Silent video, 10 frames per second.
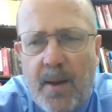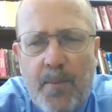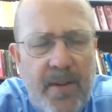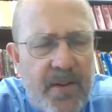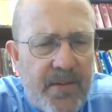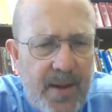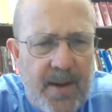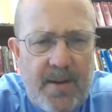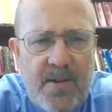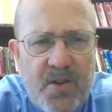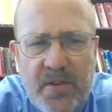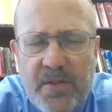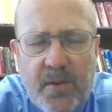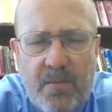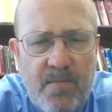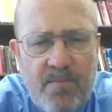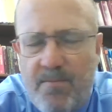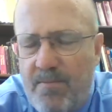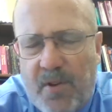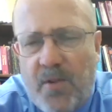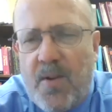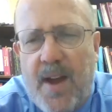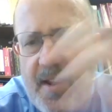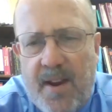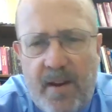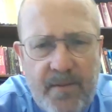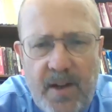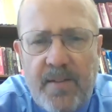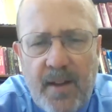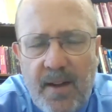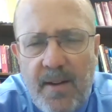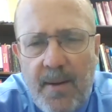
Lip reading: but it's not just created out of nothing.